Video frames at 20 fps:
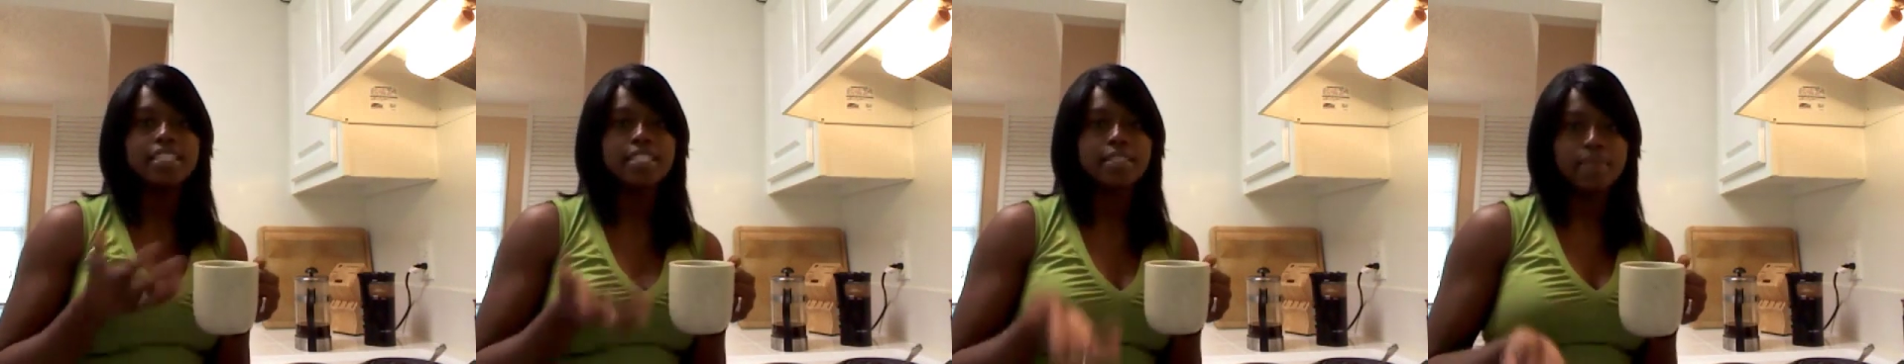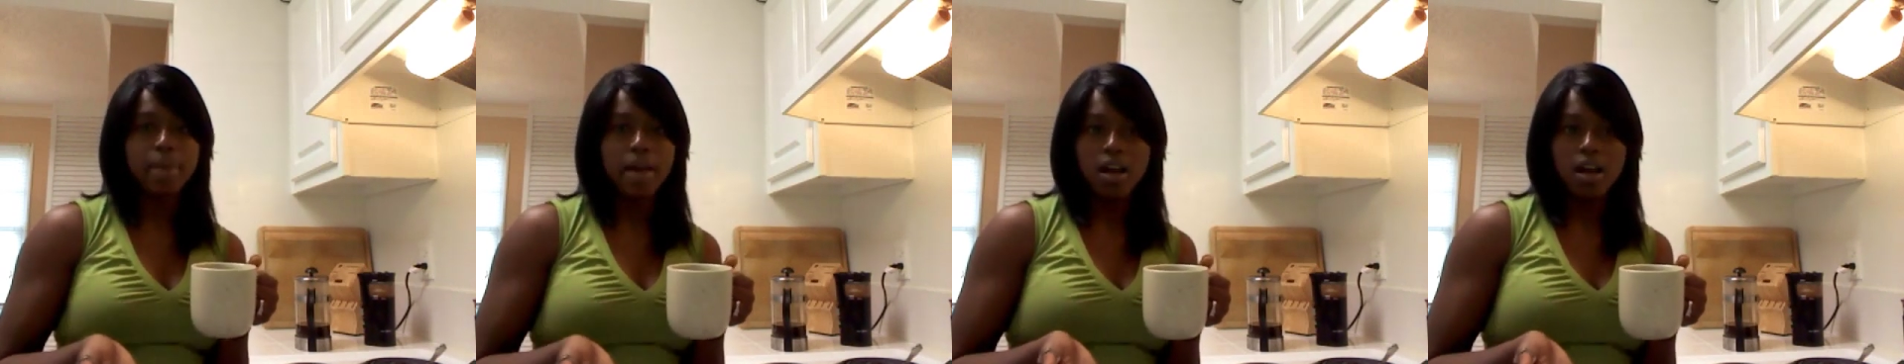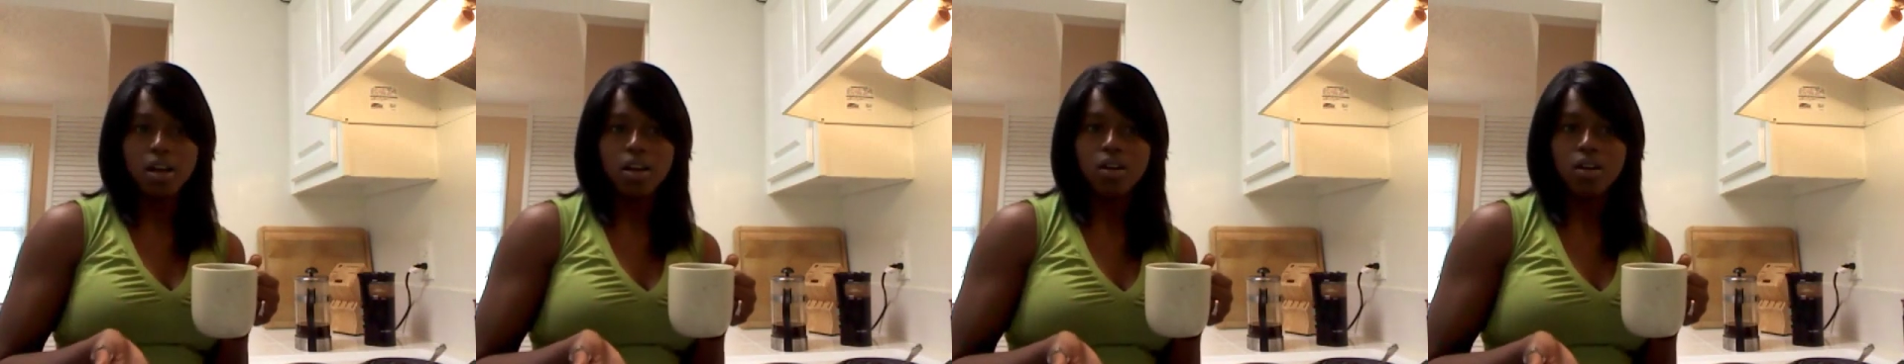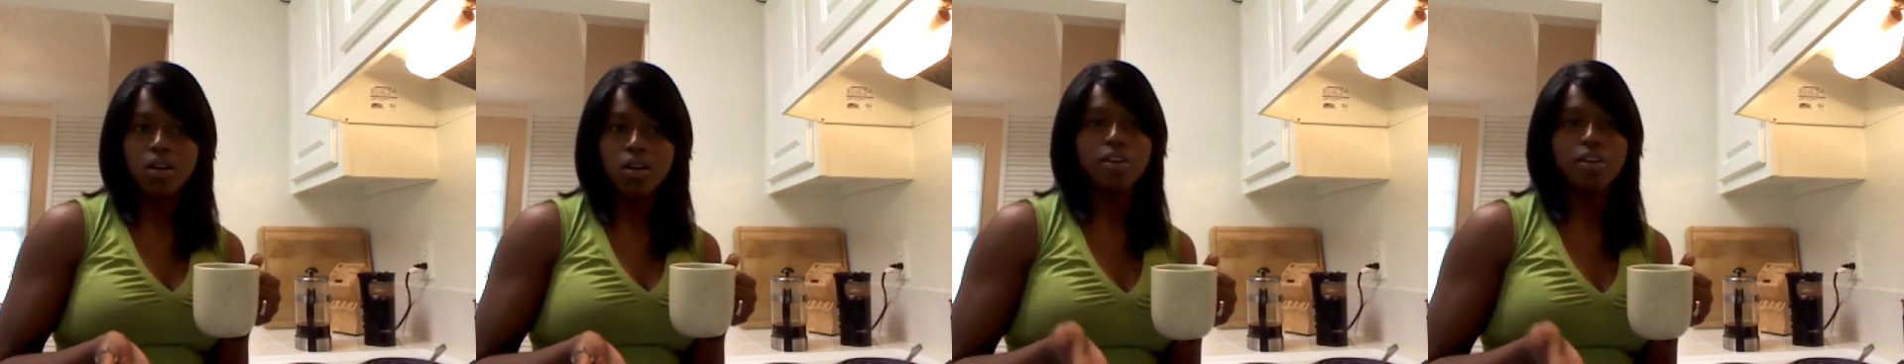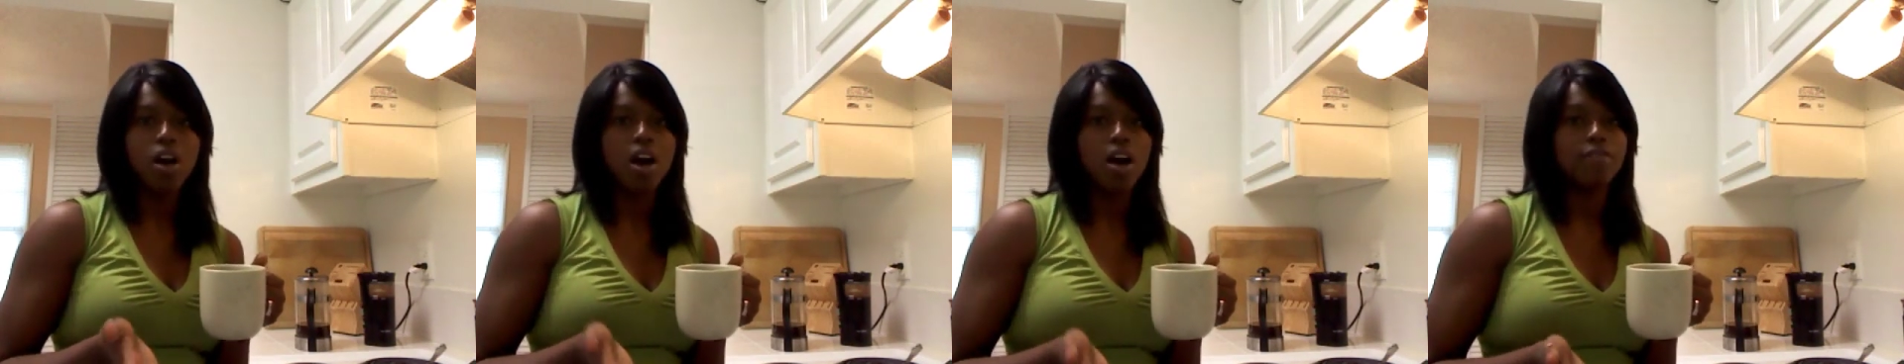
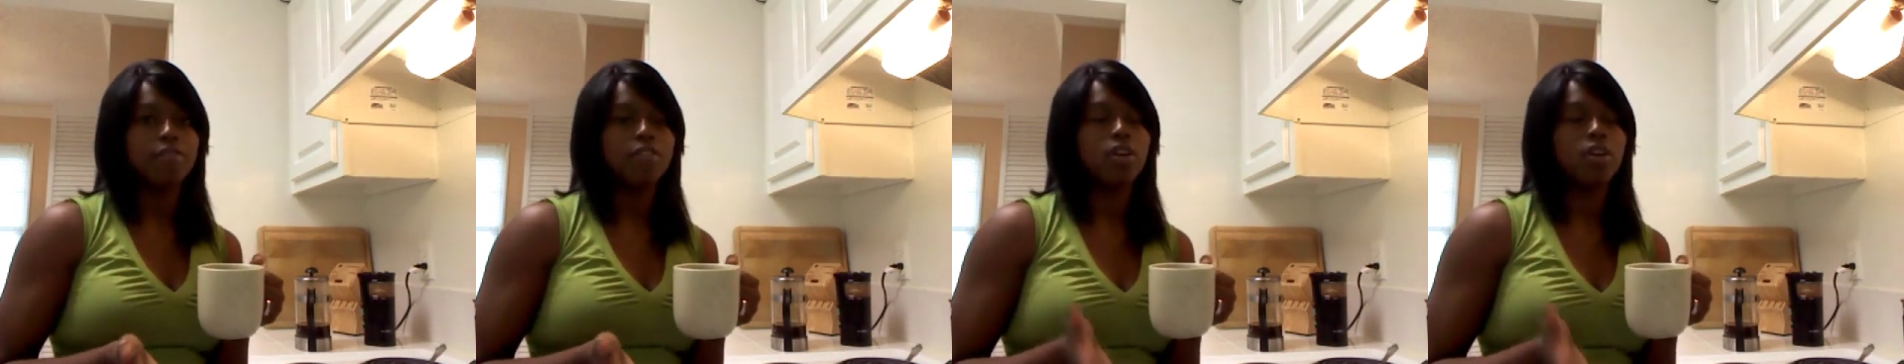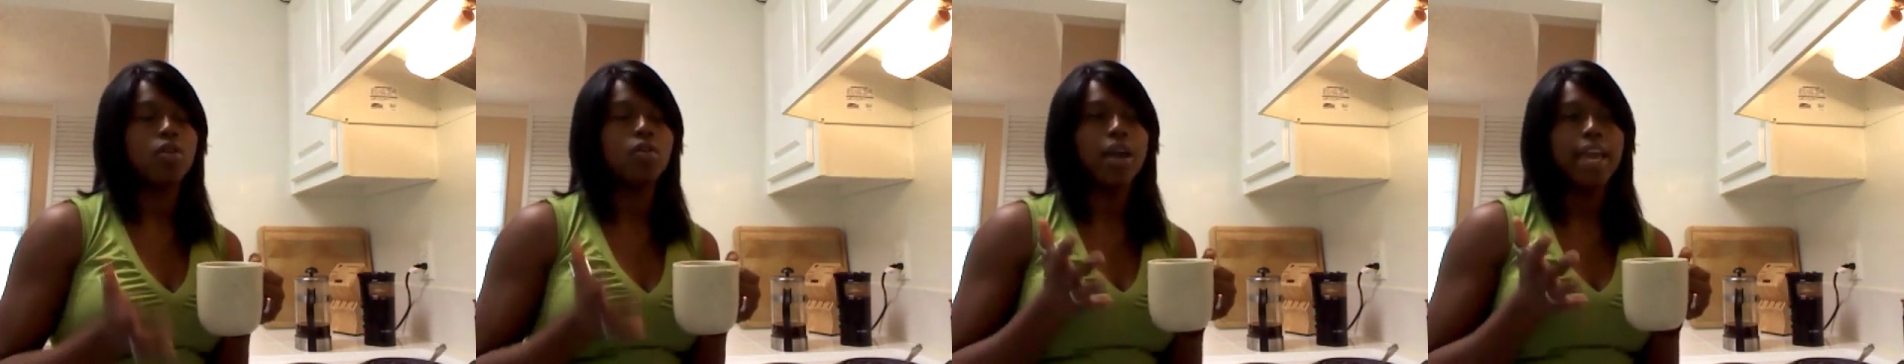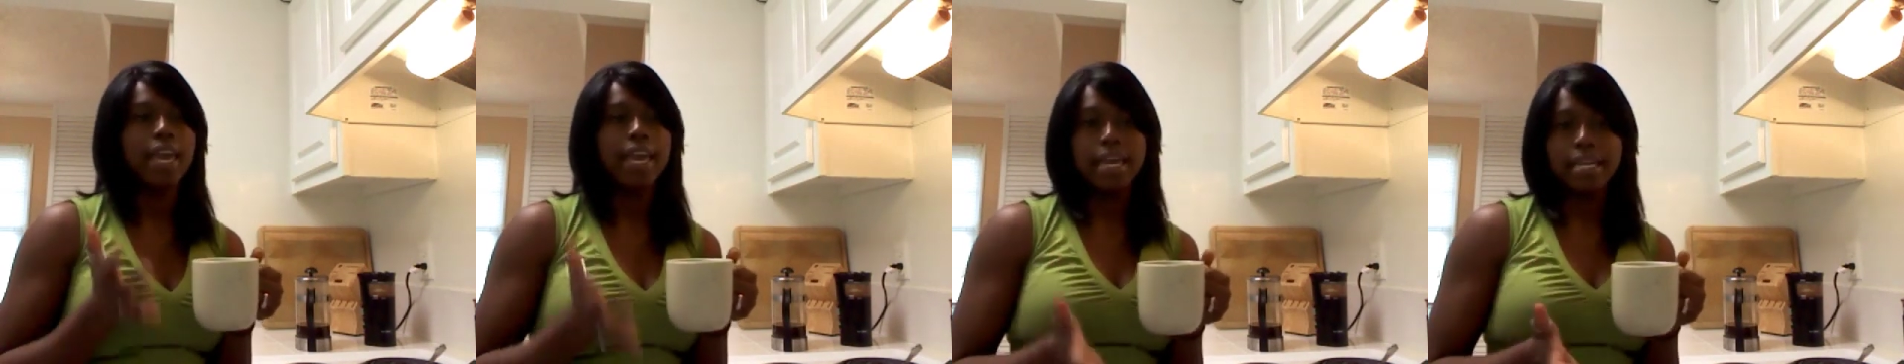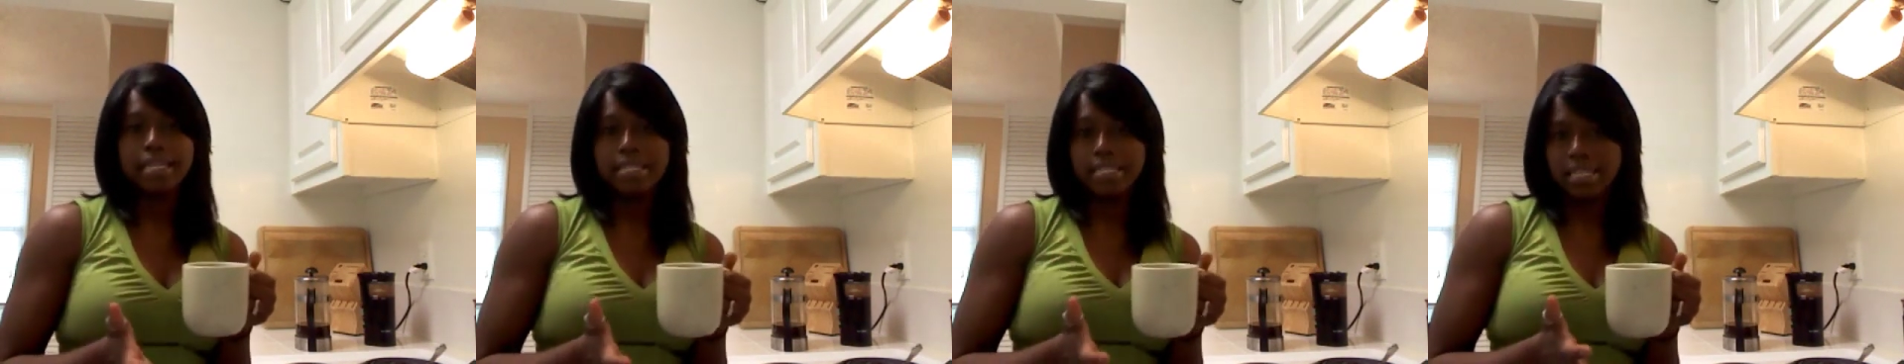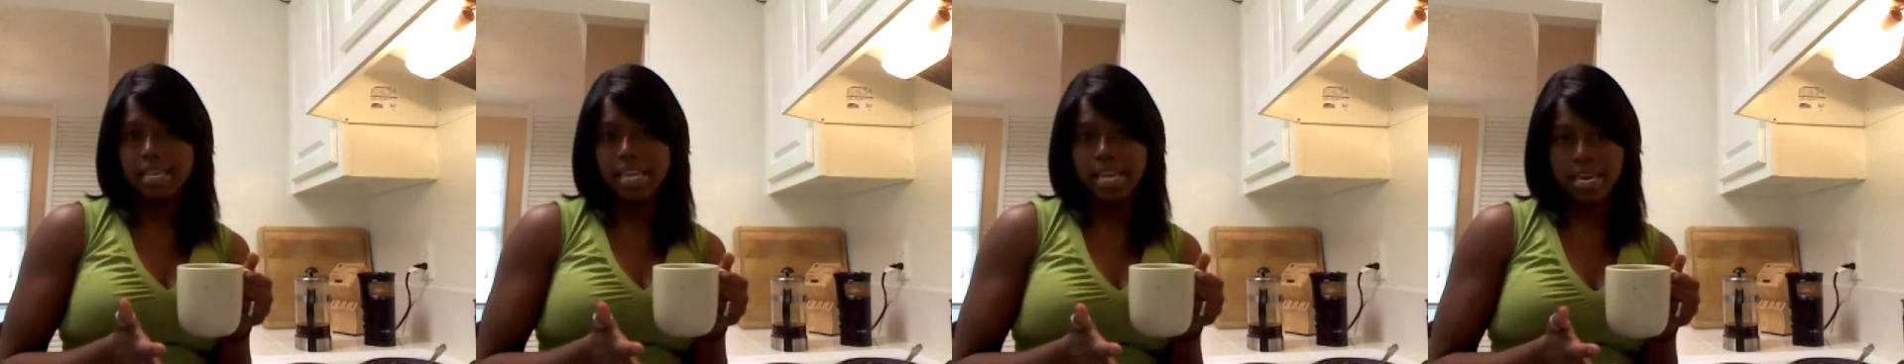smell with coffee go
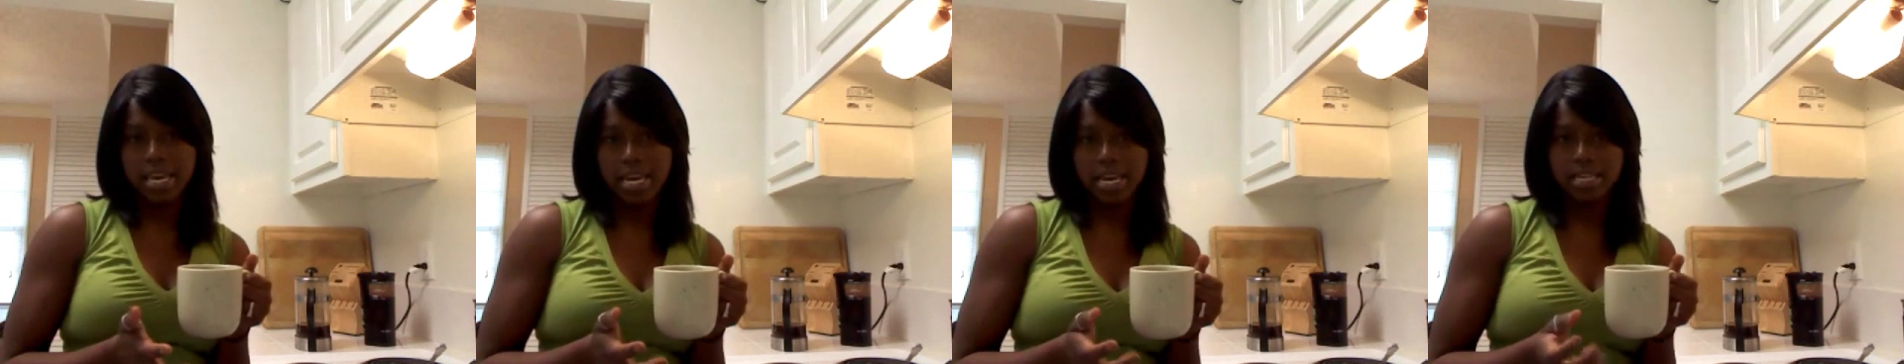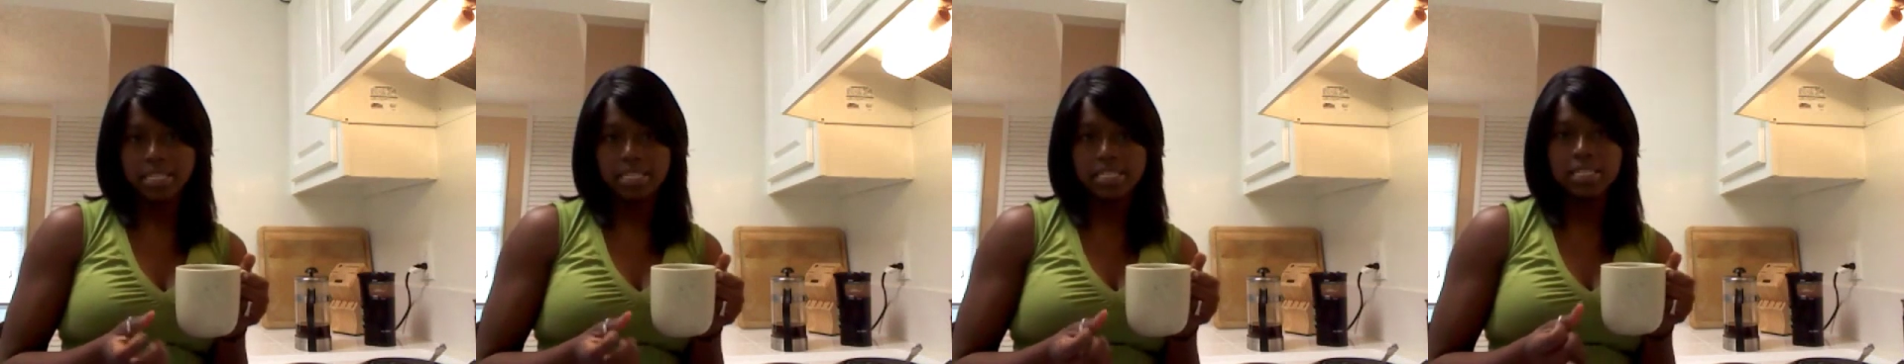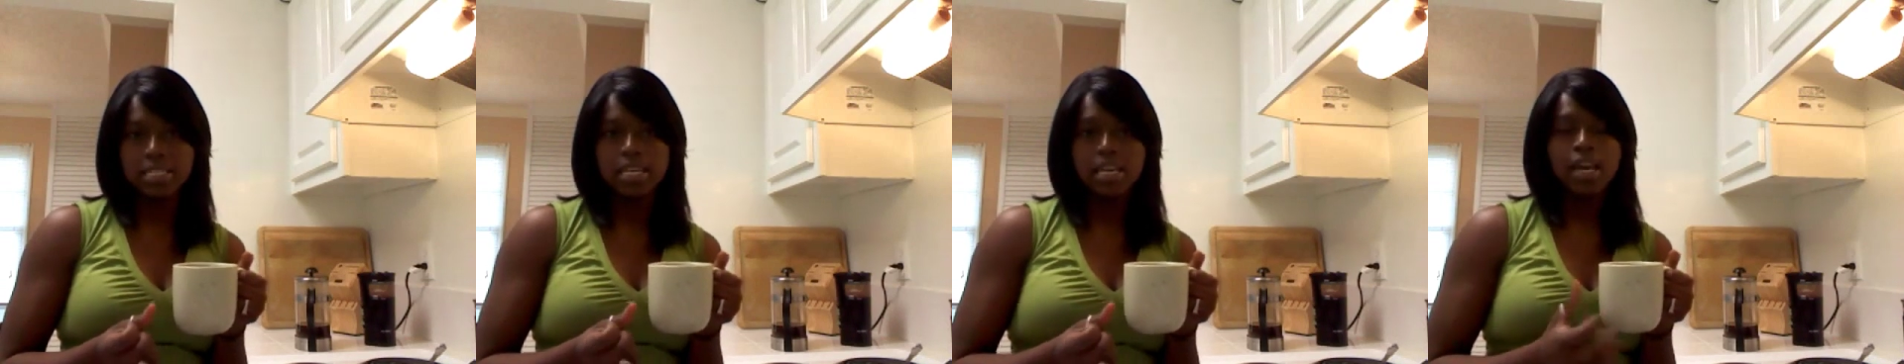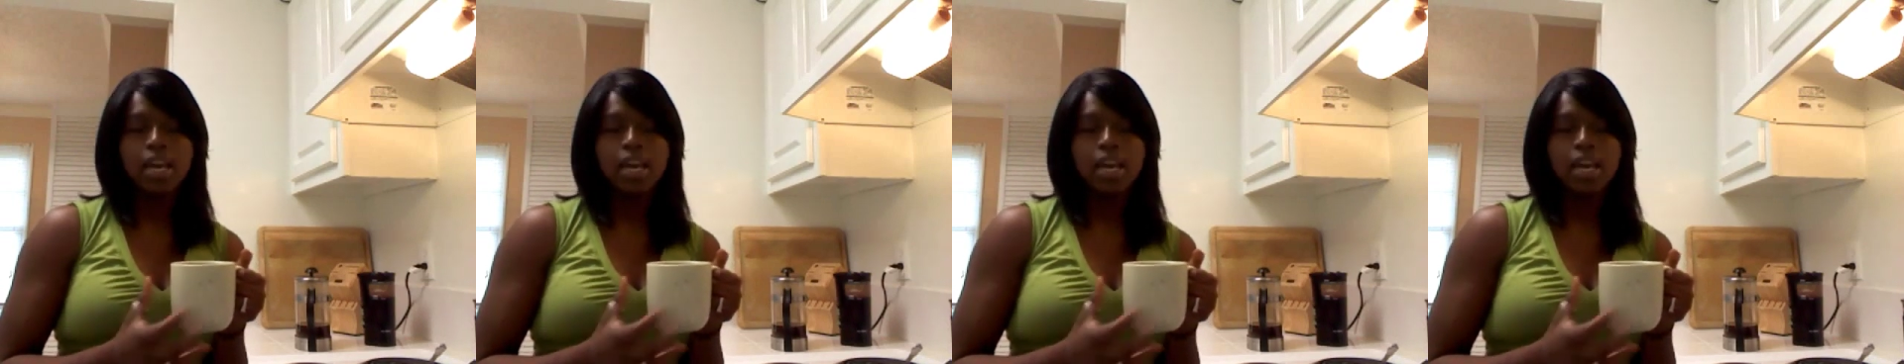hand in hand,